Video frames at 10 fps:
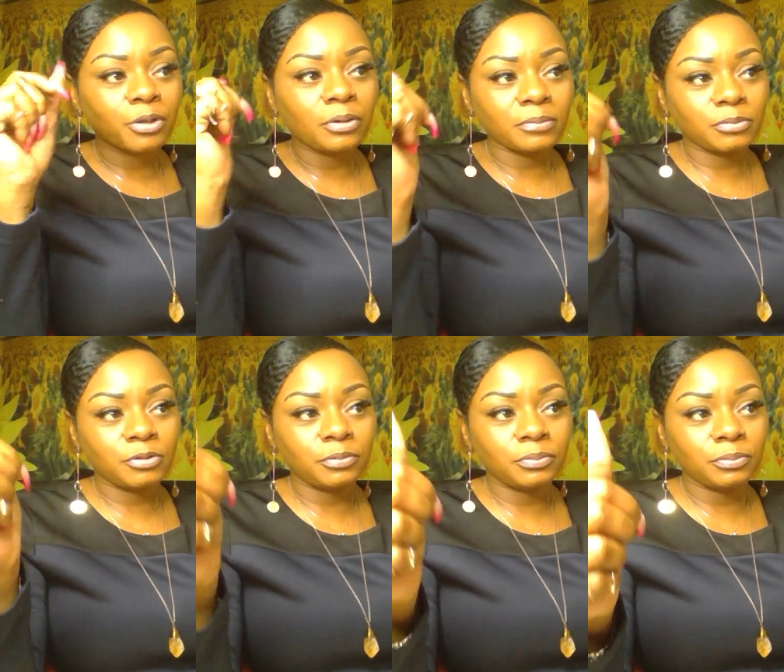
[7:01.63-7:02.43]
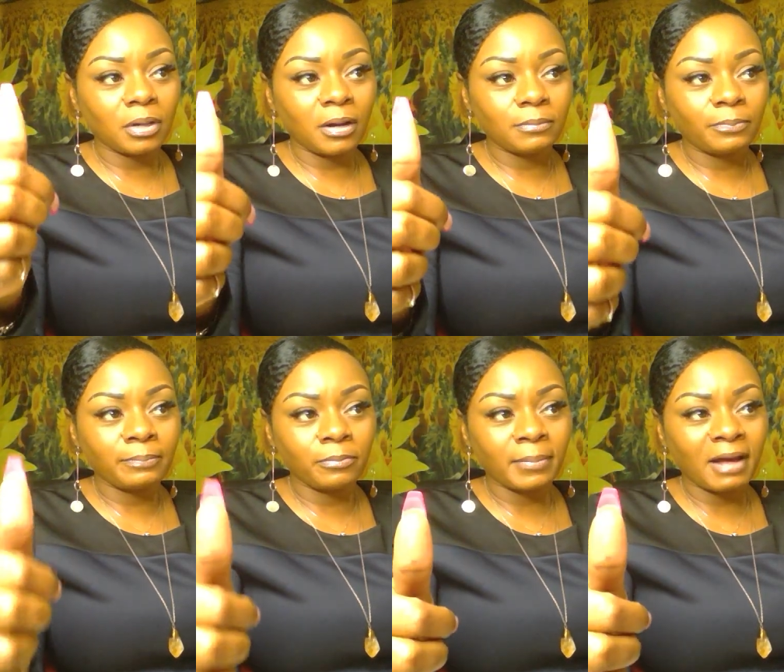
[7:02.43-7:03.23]
you don't you
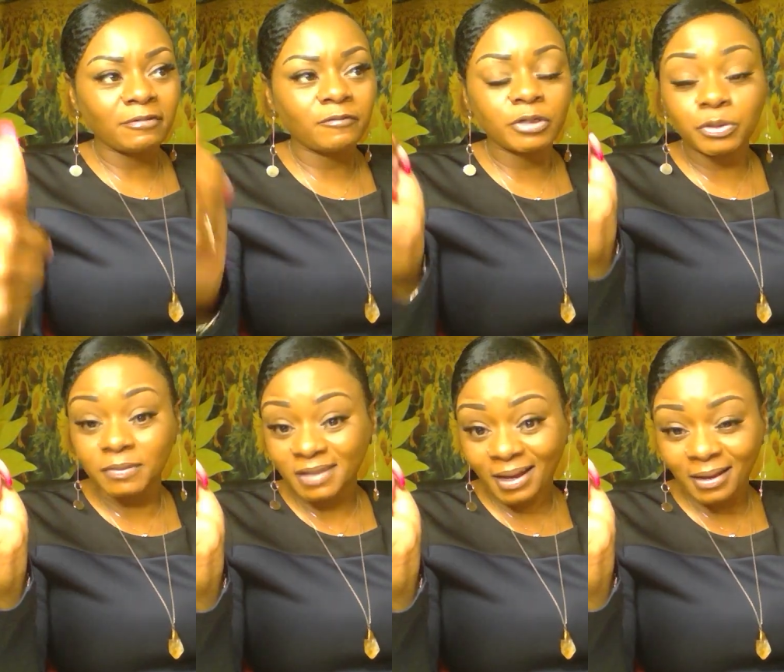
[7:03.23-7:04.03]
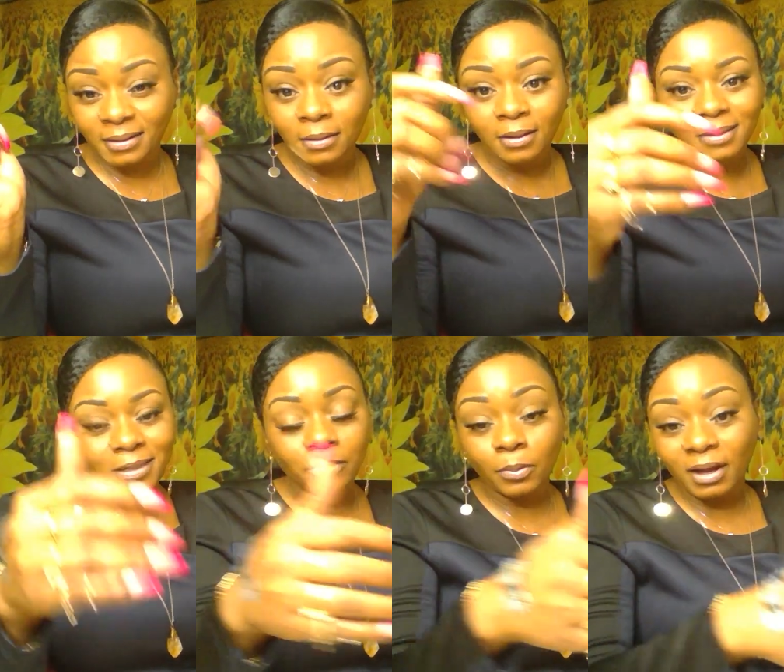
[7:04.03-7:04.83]
um, mindful of what you sign because I
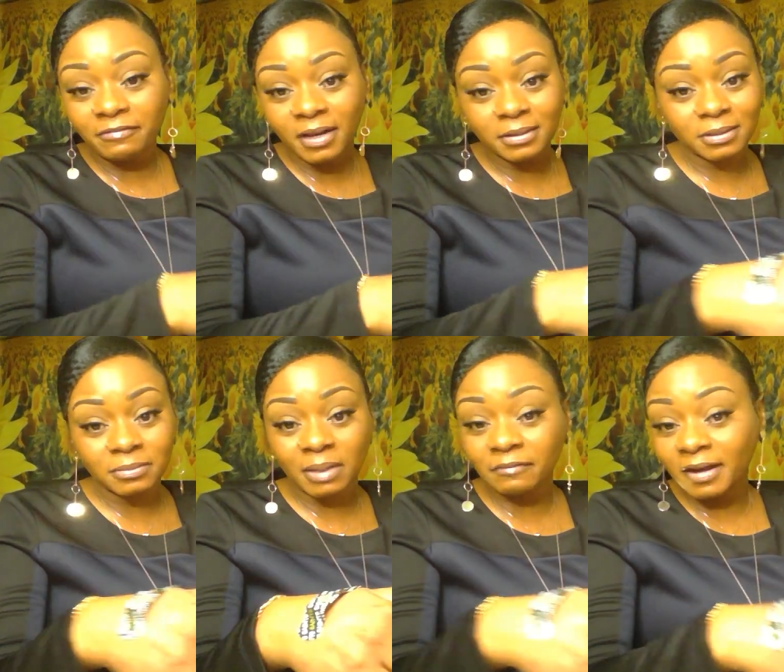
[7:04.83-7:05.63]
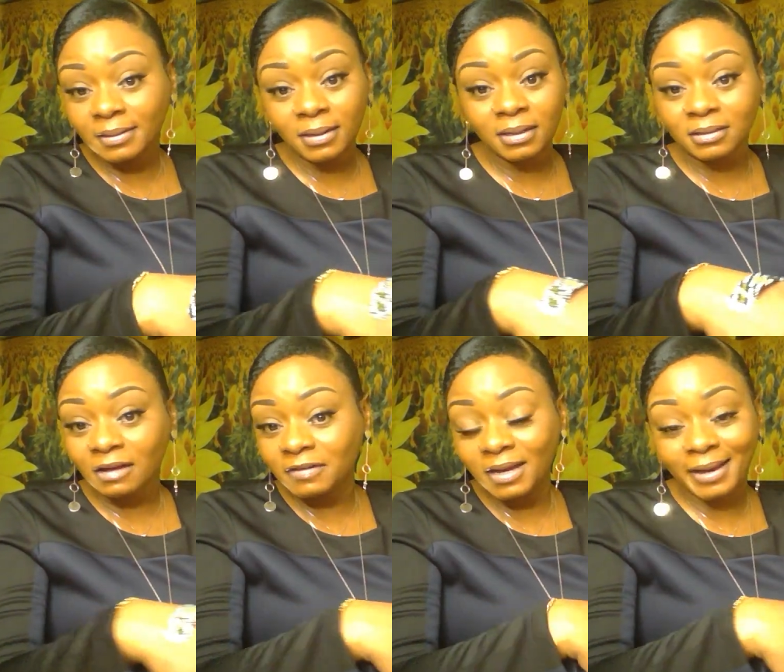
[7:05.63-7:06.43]
don't know why I feel like there's some type of identity
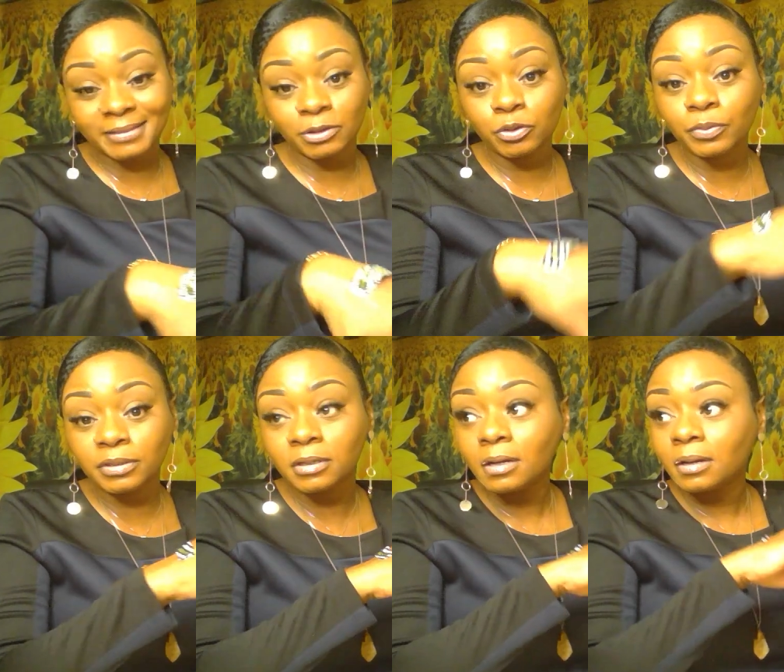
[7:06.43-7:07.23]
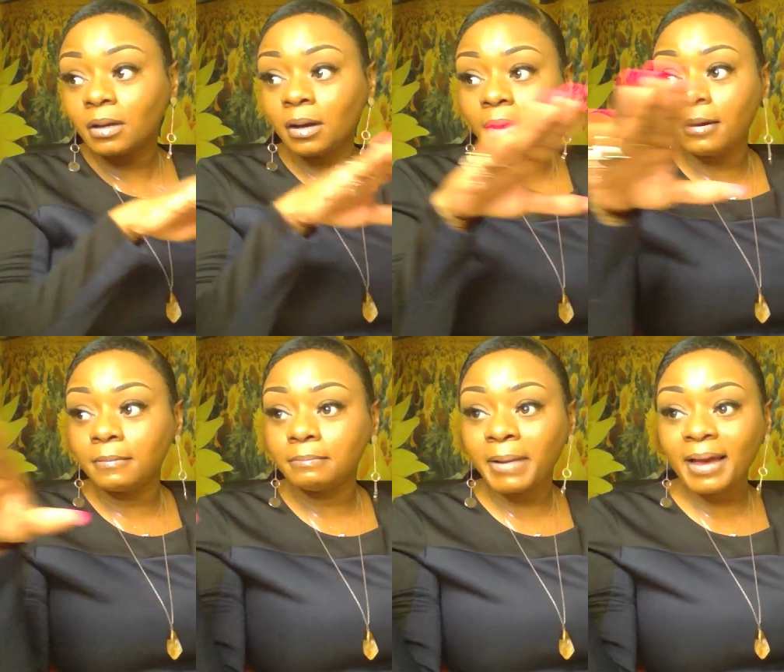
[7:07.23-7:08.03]
theft and it has to do with
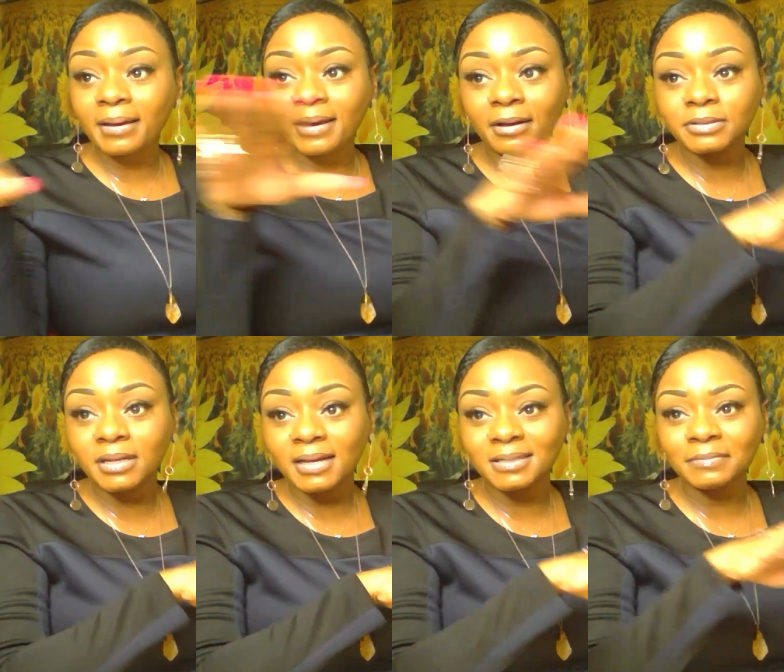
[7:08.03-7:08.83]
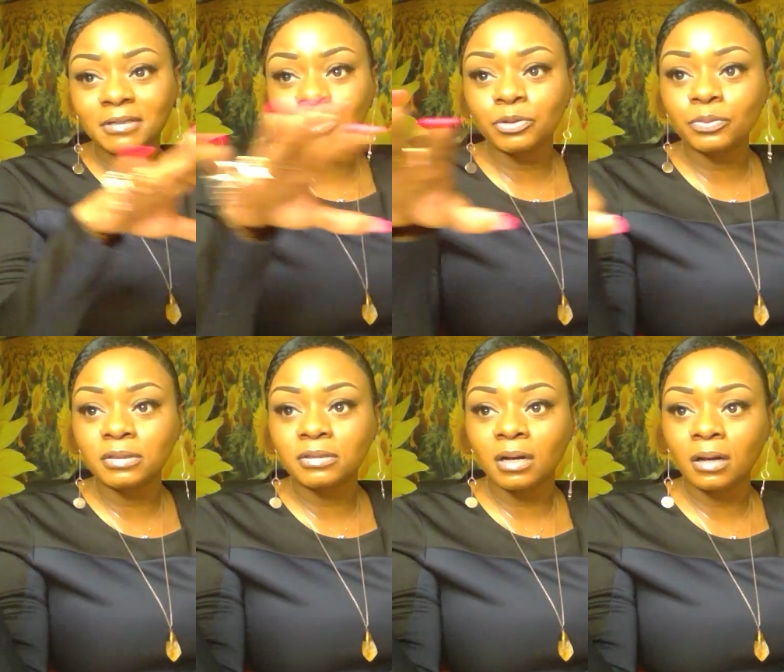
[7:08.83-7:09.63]
um, bank accounts. It has something to do
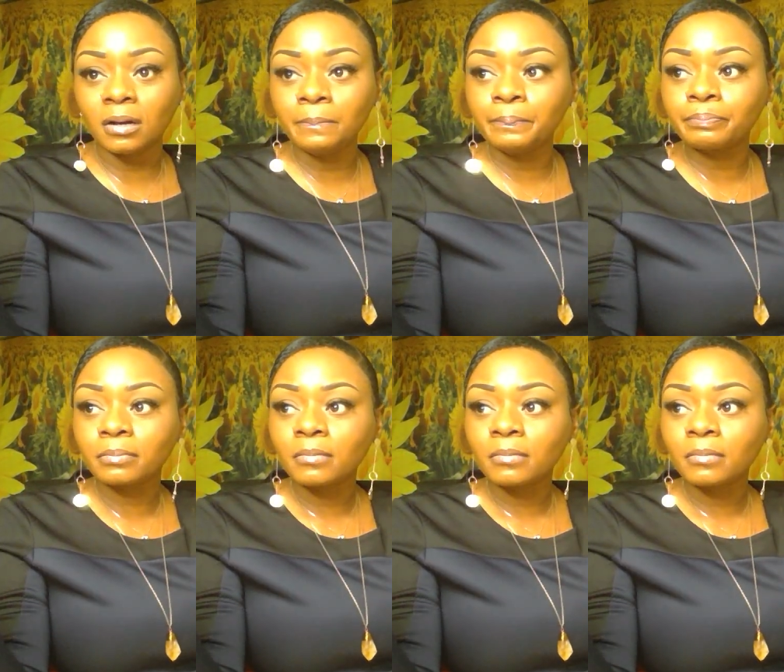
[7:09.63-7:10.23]
with um,